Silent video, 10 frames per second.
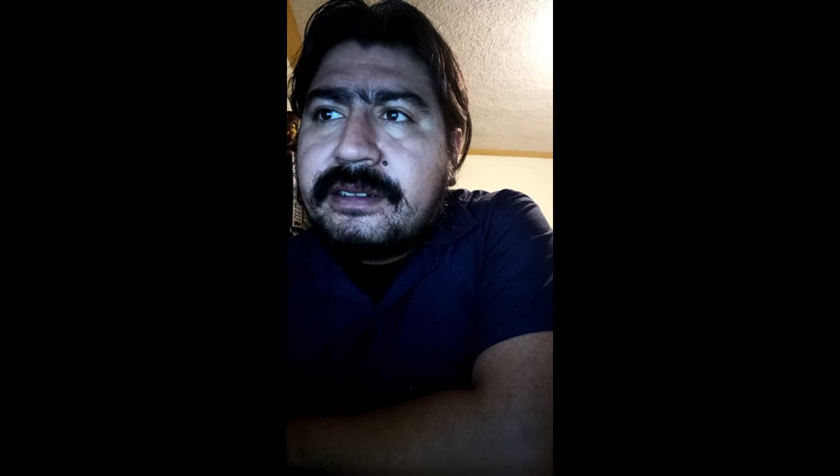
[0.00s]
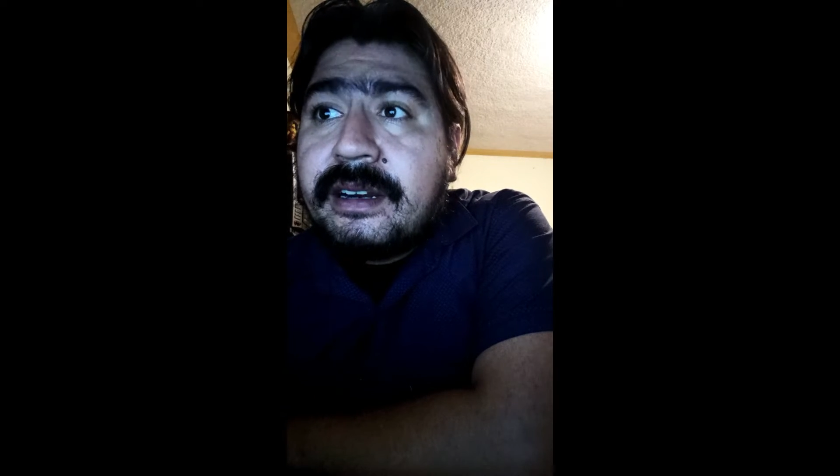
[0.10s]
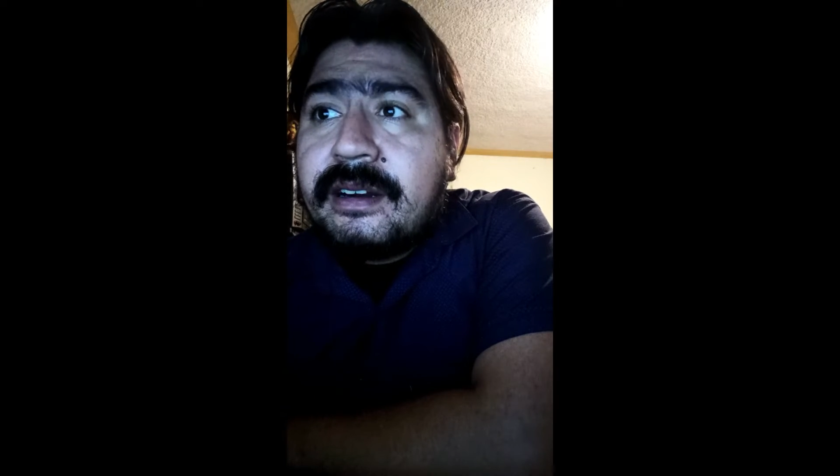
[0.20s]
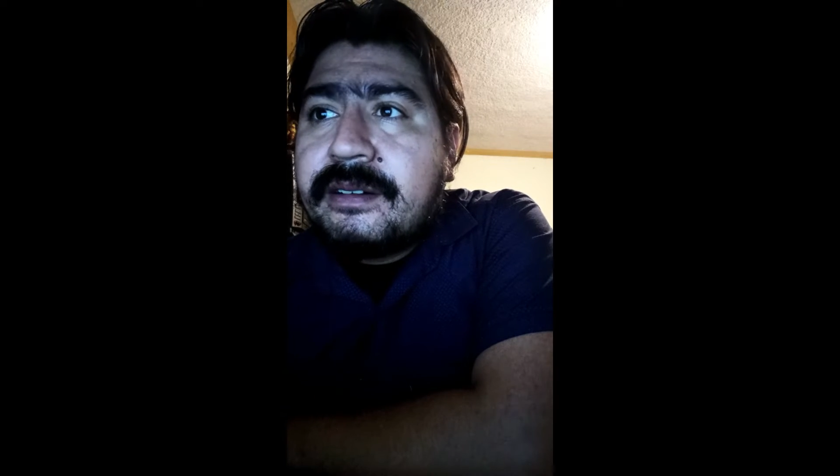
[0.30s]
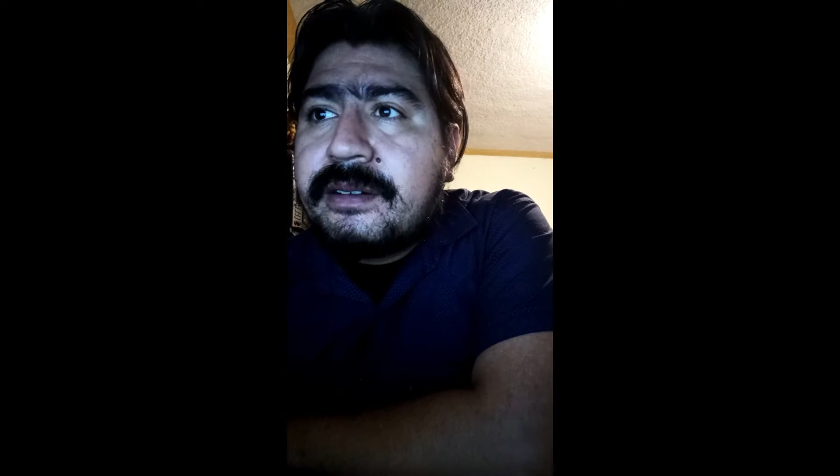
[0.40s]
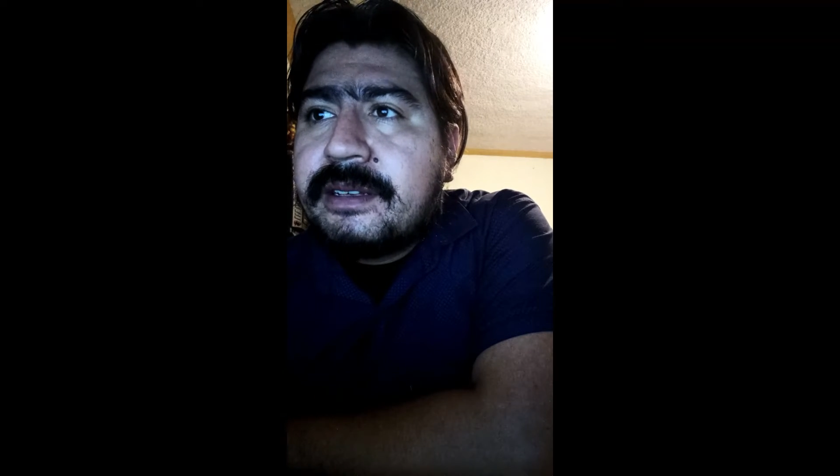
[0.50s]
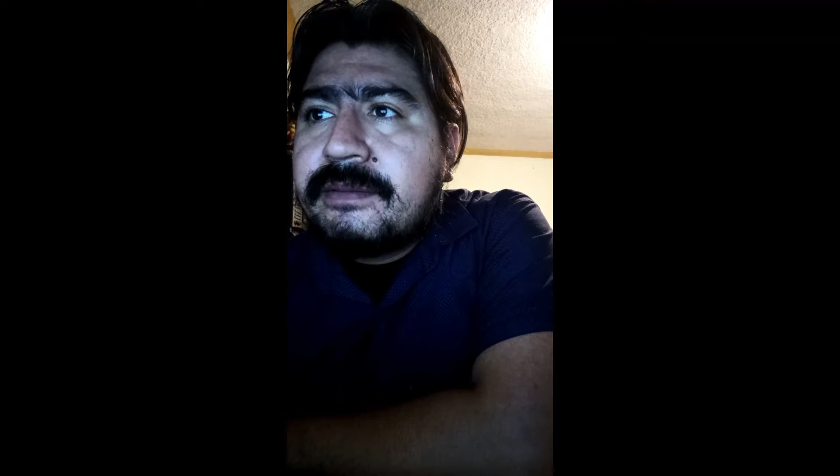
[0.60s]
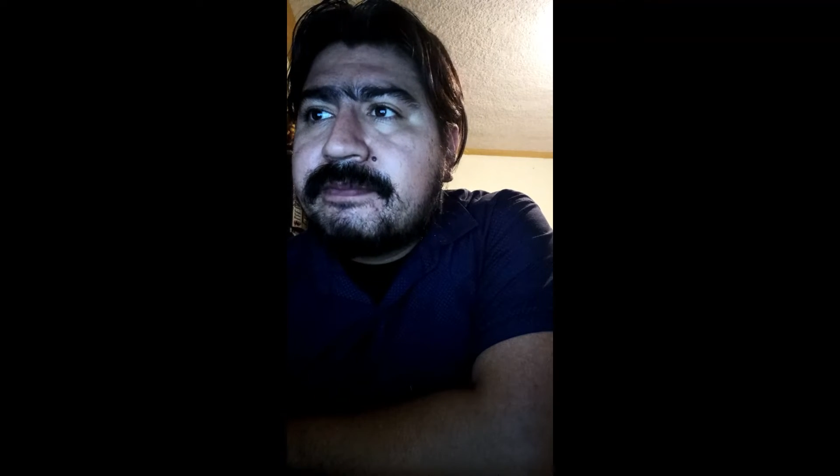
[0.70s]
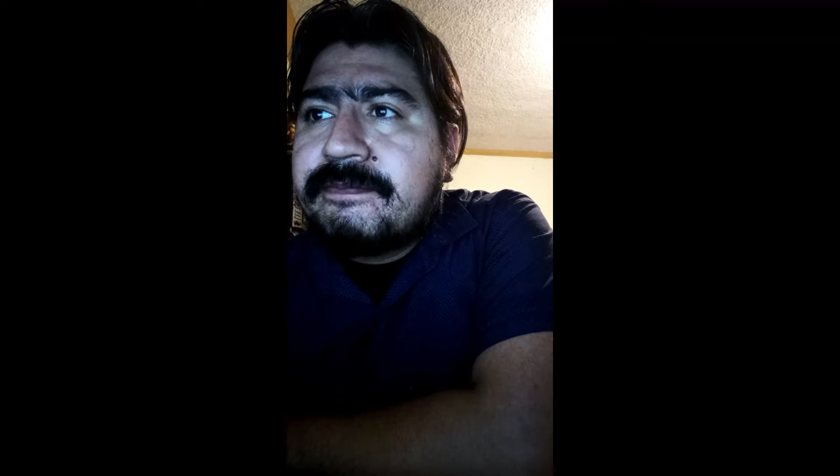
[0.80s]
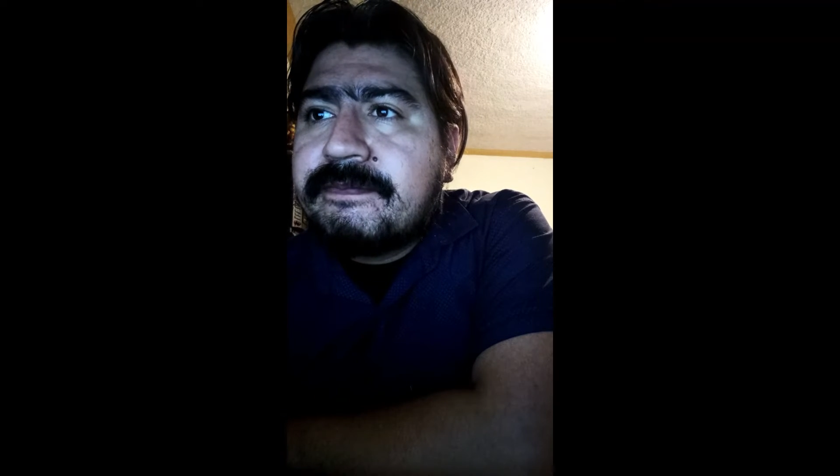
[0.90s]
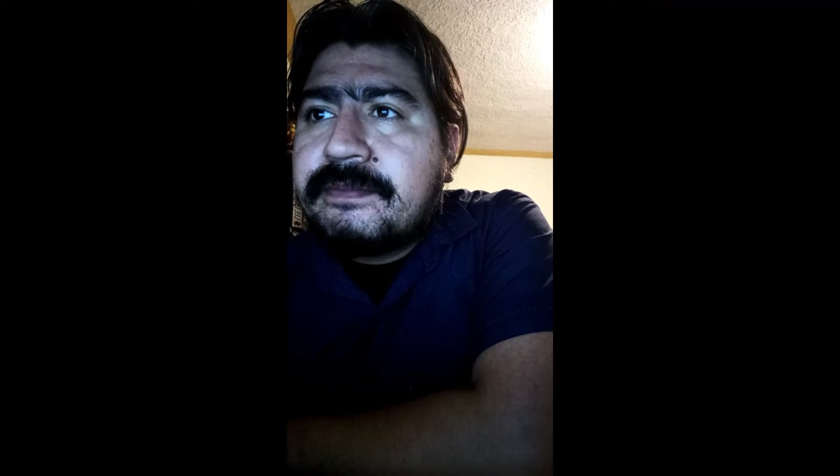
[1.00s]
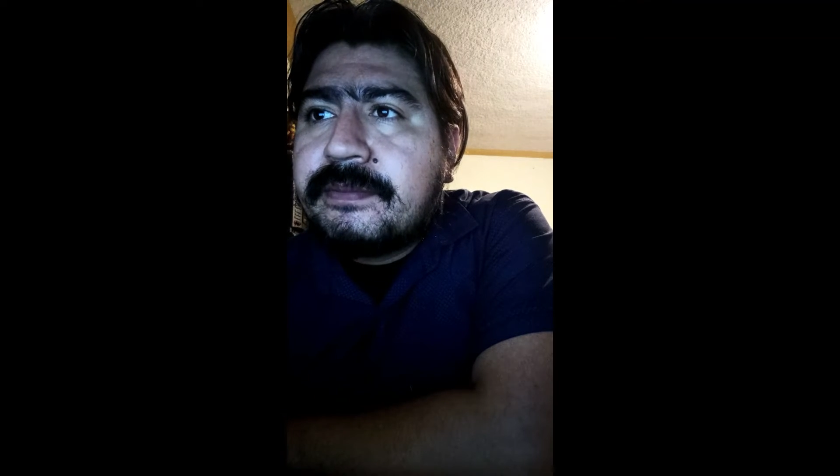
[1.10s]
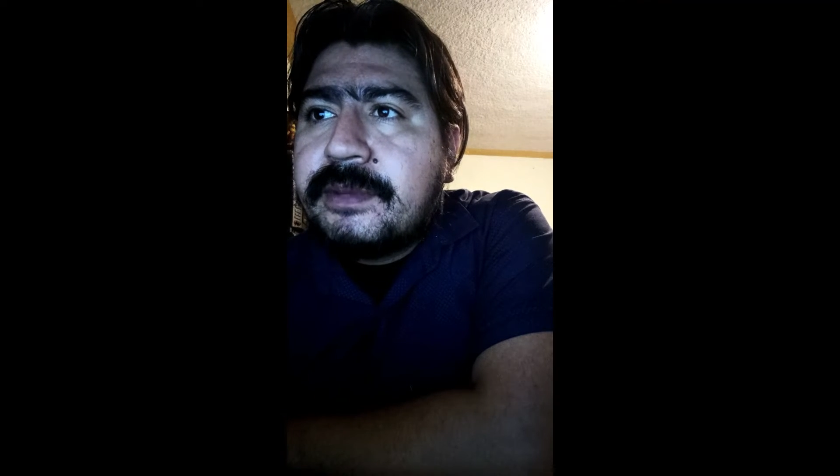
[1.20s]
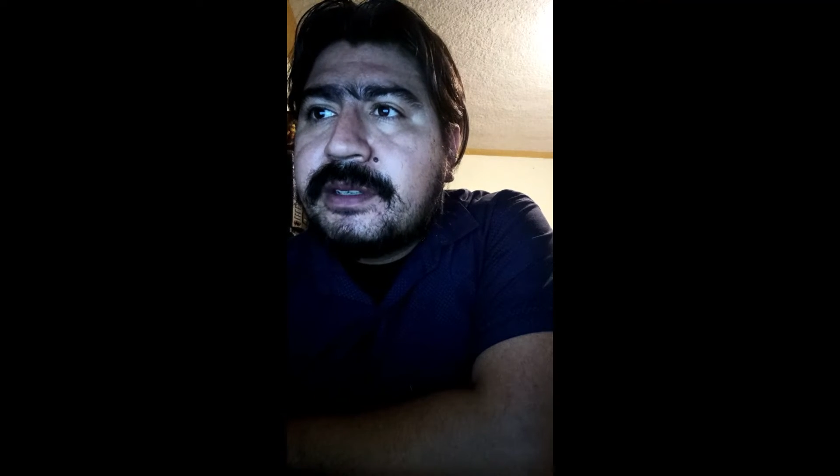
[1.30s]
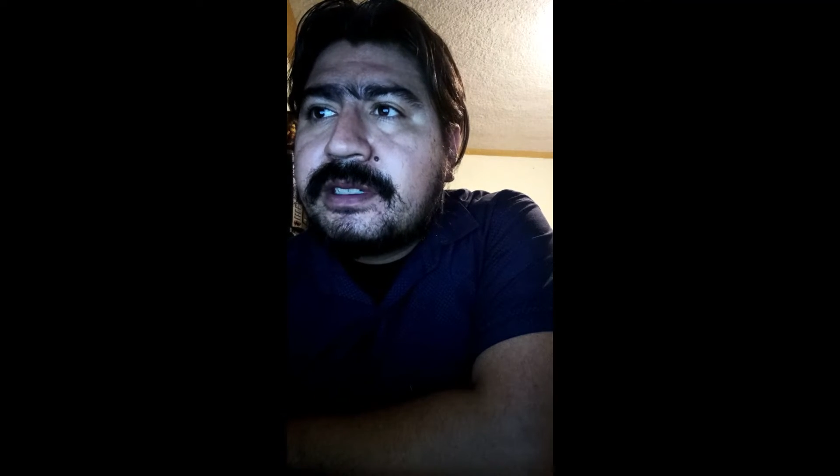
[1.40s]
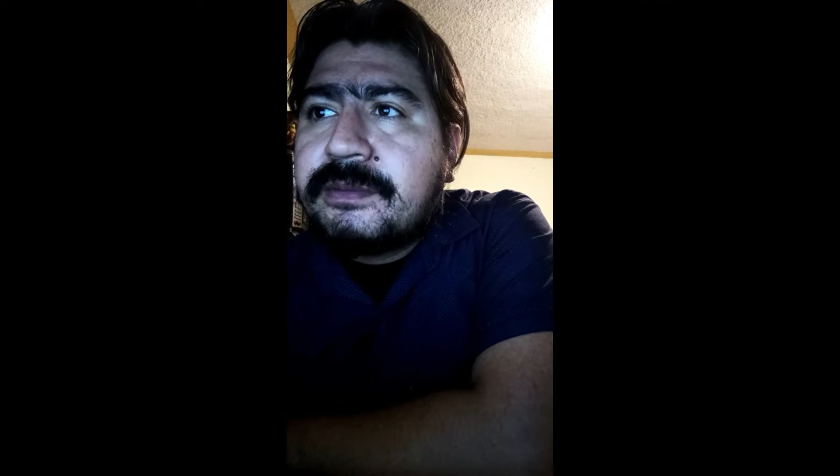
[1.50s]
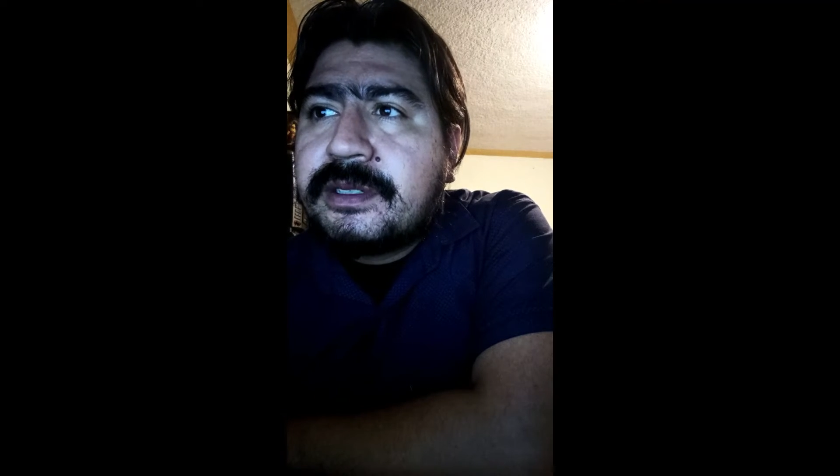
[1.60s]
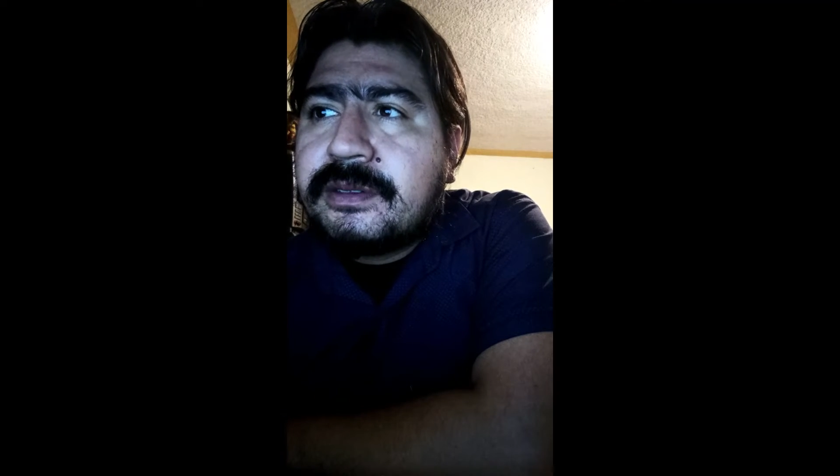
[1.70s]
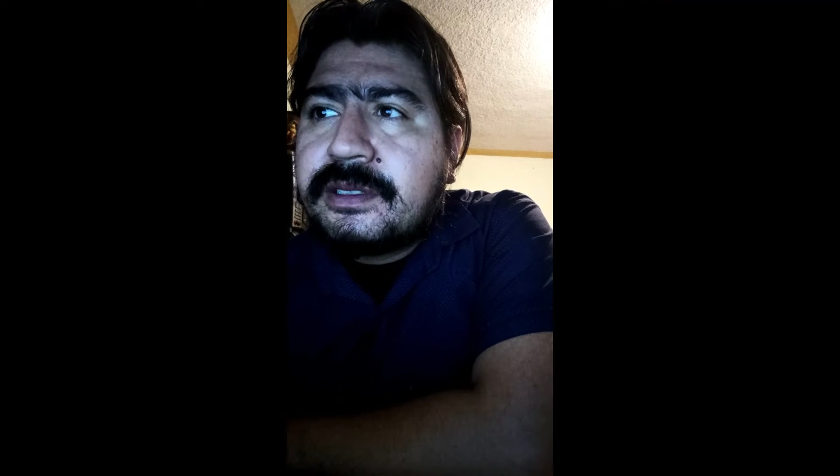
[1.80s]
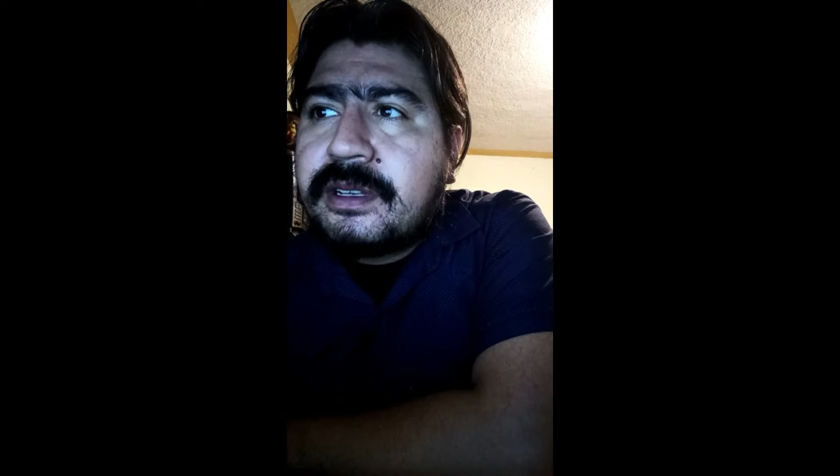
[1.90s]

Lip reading: are museums whose